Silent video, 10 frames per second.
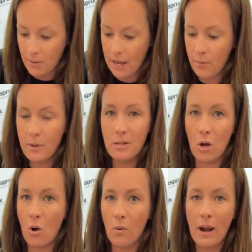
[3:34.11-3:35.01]
Okay, we
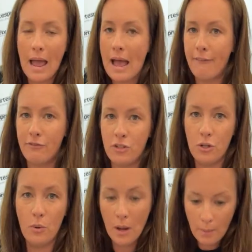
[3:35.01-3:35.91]
don't have
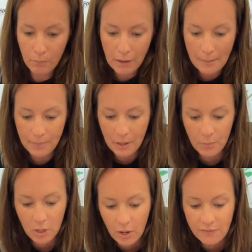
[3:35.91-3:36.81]
to prep it,
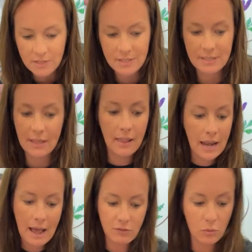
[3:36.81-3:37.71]
we don't have to seal it
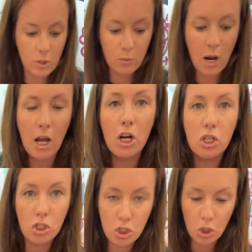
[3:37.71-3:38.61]
afterwards. We're not going
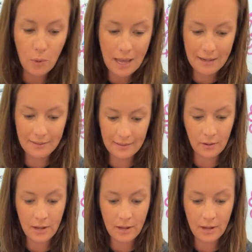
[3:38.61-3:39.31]
to do anything.